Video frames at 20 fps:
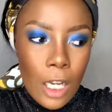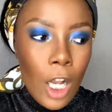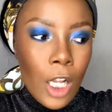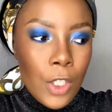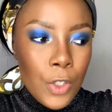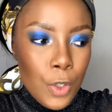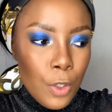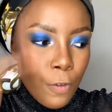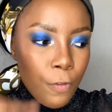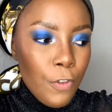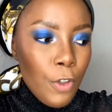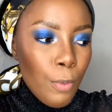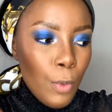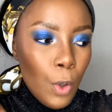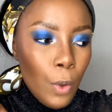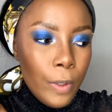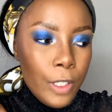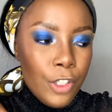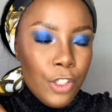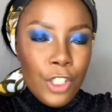answer a few more
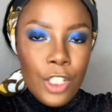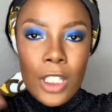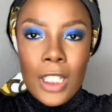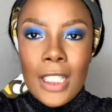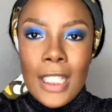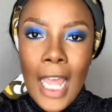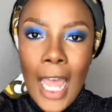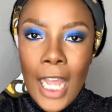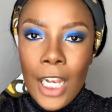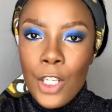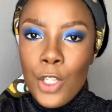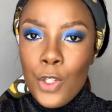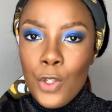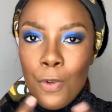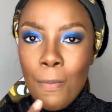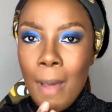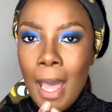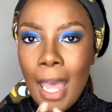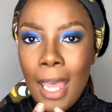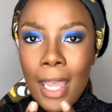questions and do
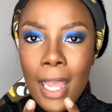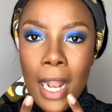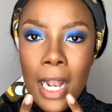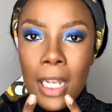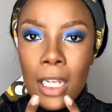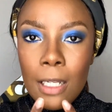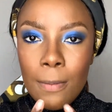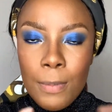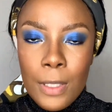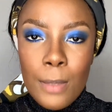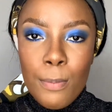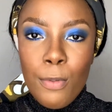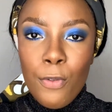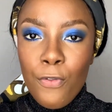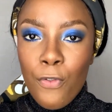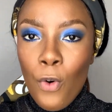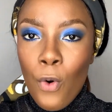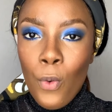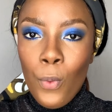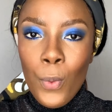my lips
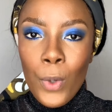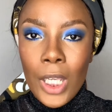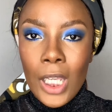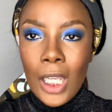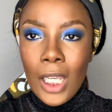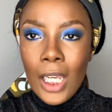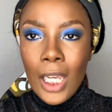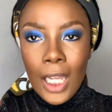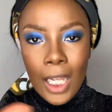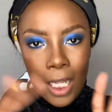before we